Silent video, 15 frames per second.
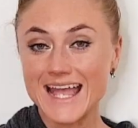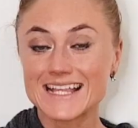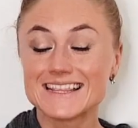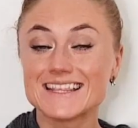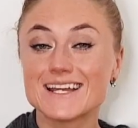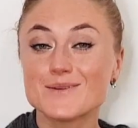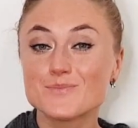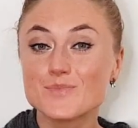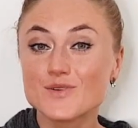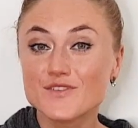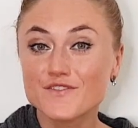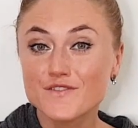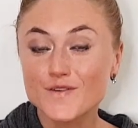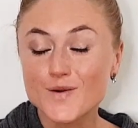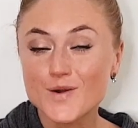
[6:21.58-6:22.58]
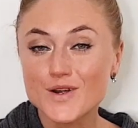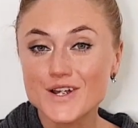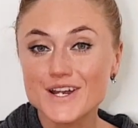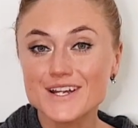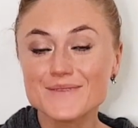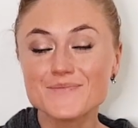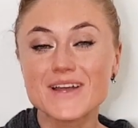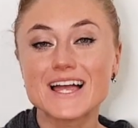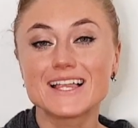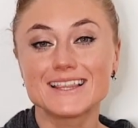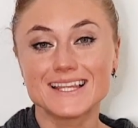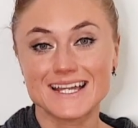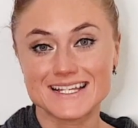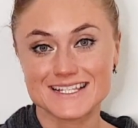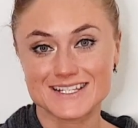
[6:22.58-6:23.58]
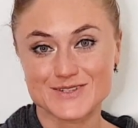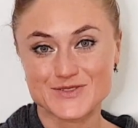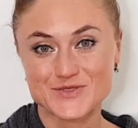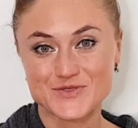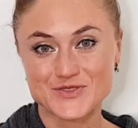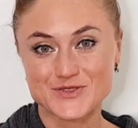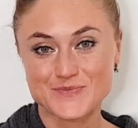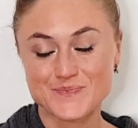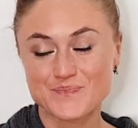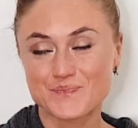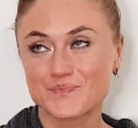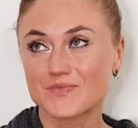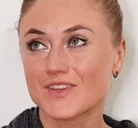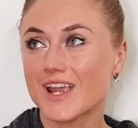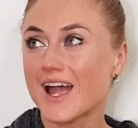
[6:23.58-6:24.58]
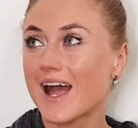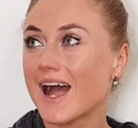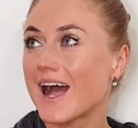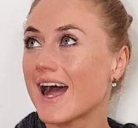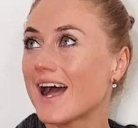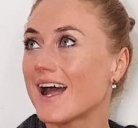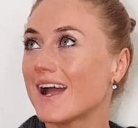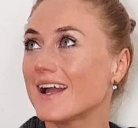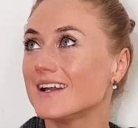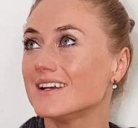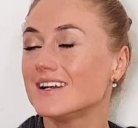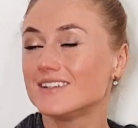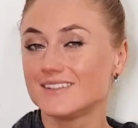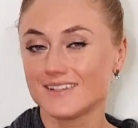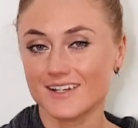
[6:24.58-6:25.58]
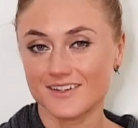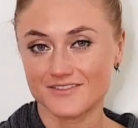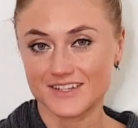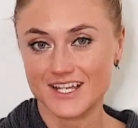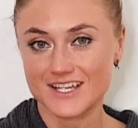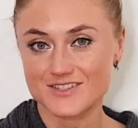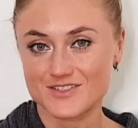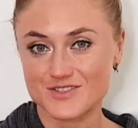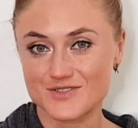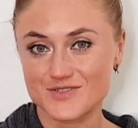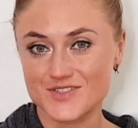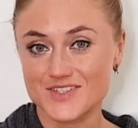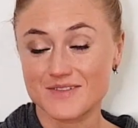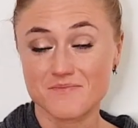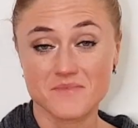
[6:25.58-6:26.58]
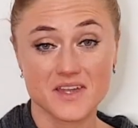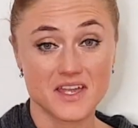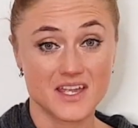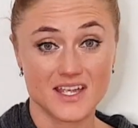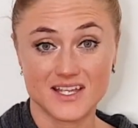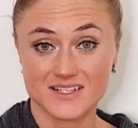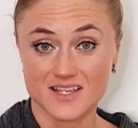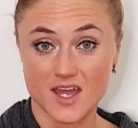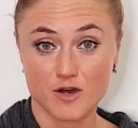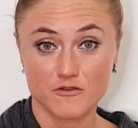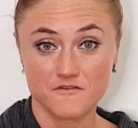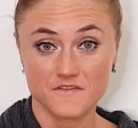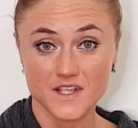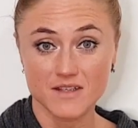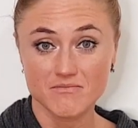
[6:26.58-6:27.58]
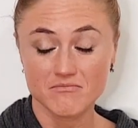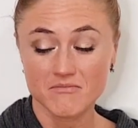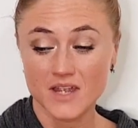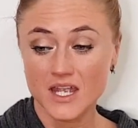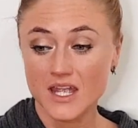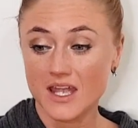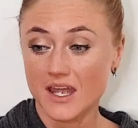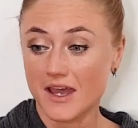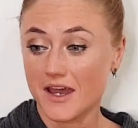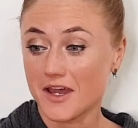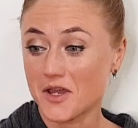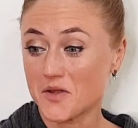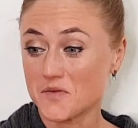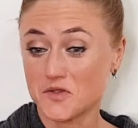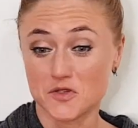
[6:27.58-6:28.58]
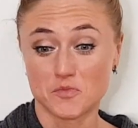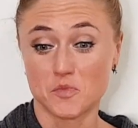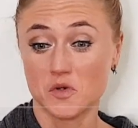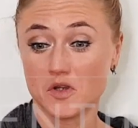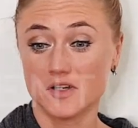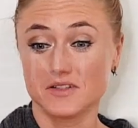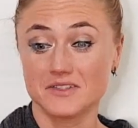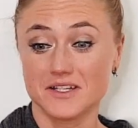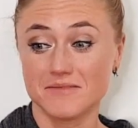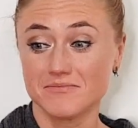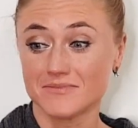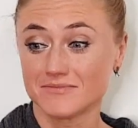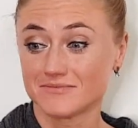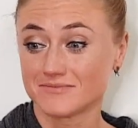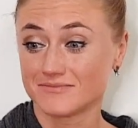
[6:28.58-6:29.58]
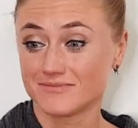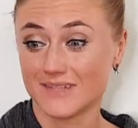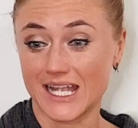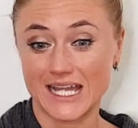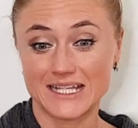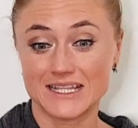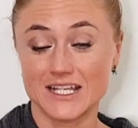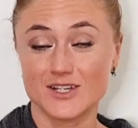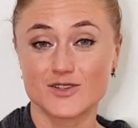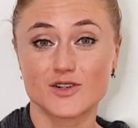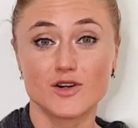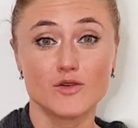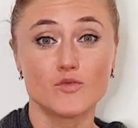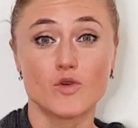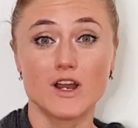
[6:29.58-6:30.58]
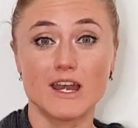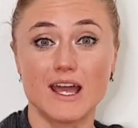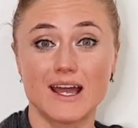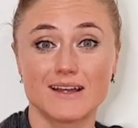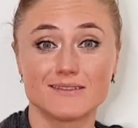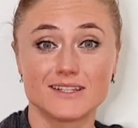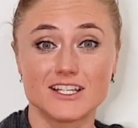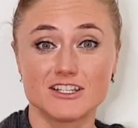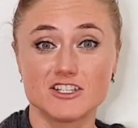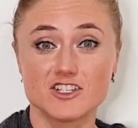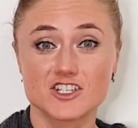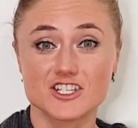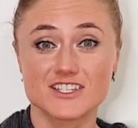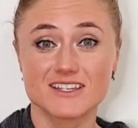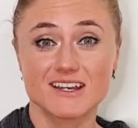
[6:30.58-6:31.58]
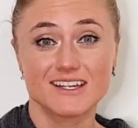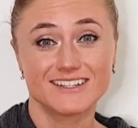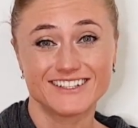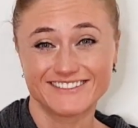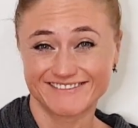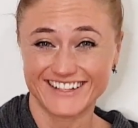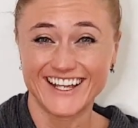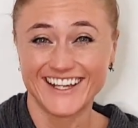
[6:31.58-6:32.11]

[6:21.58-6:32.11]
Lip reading: Number four, lentils. I love lentils. It's healthy. You boil them and there you go. Voila, the dish is ready.